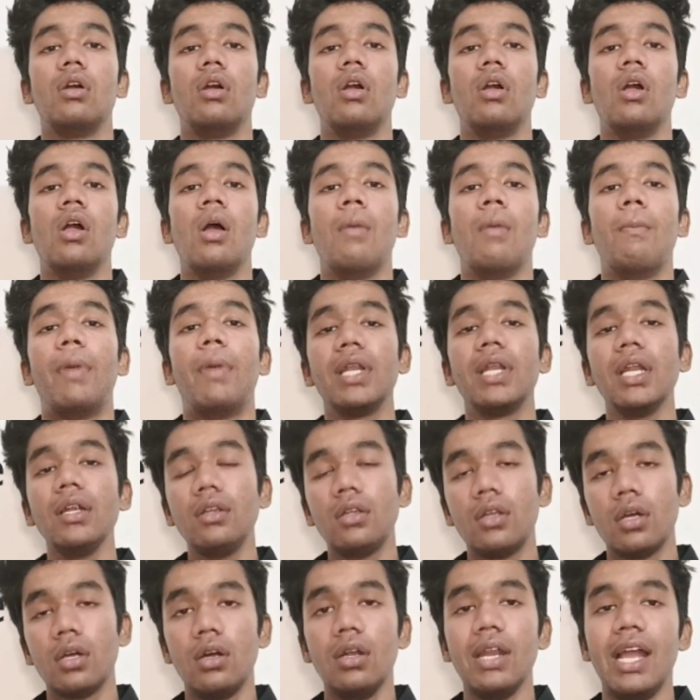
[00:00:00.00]
But a
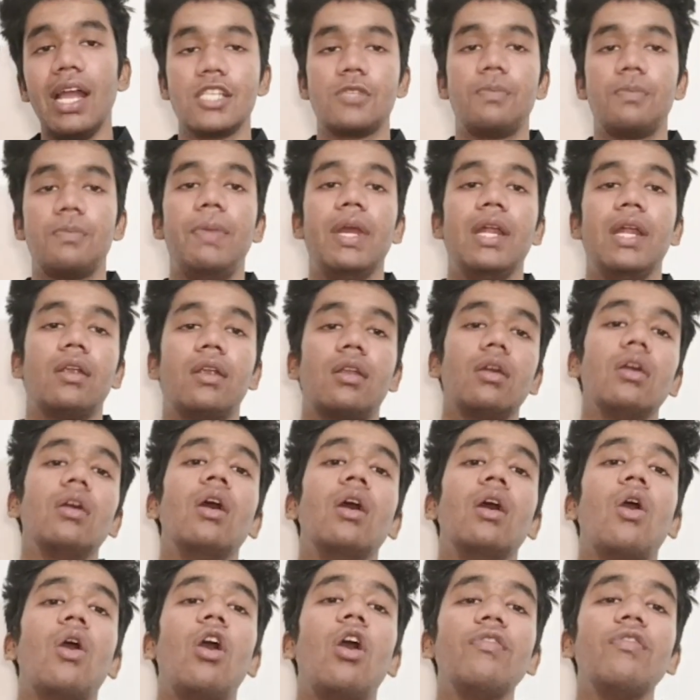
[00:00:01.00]
third aspect
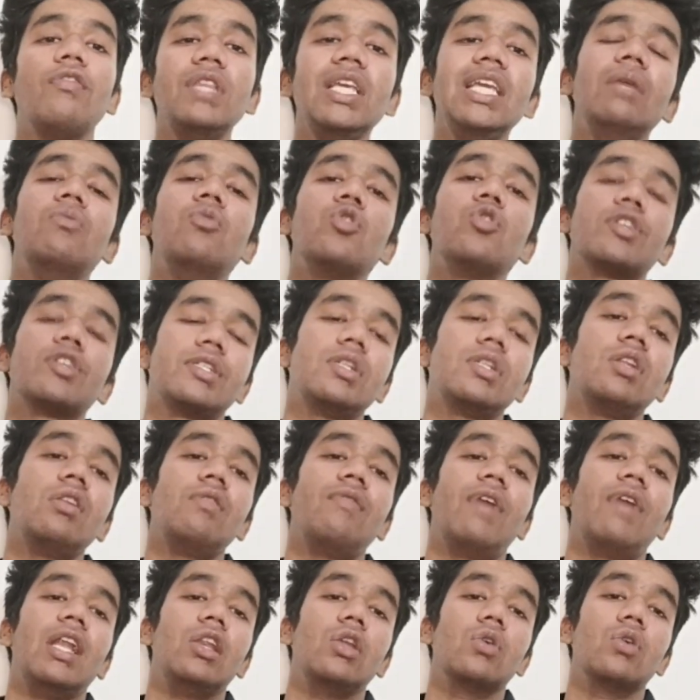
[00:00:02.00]
of the emotional
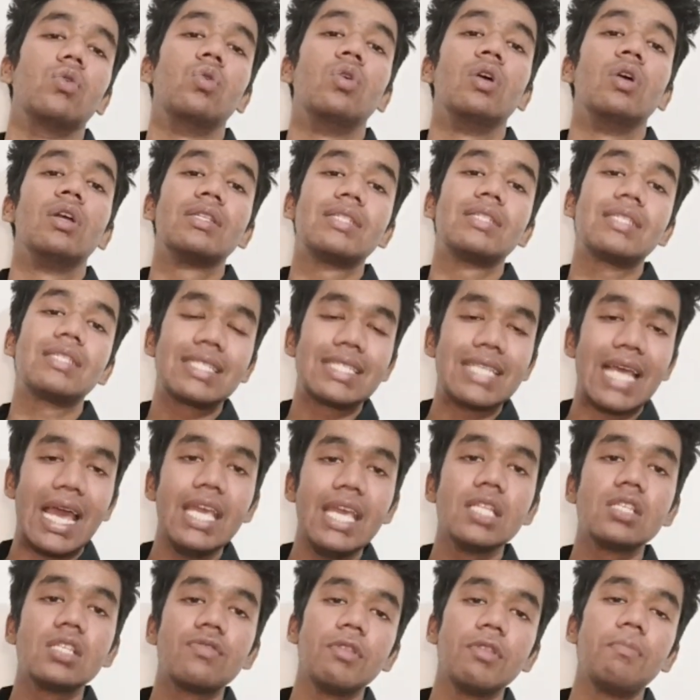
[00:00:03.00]
value sides
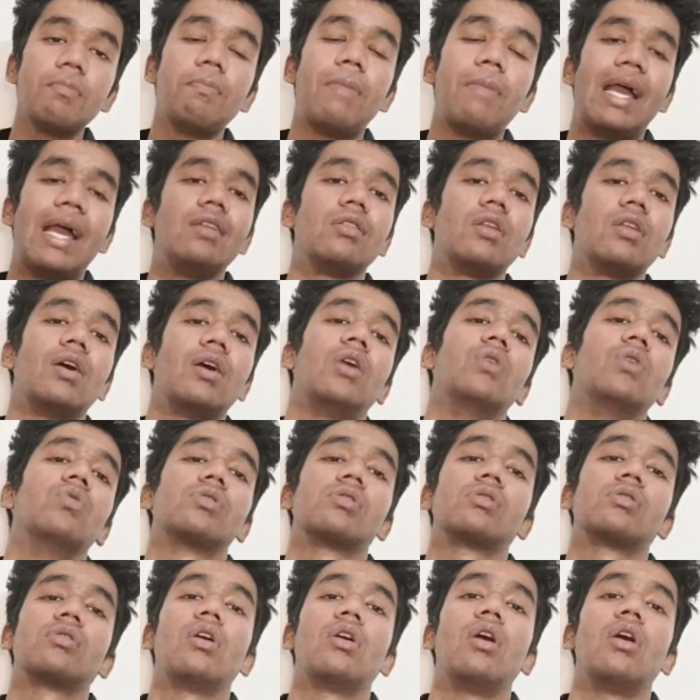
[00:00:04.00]
with buying the house.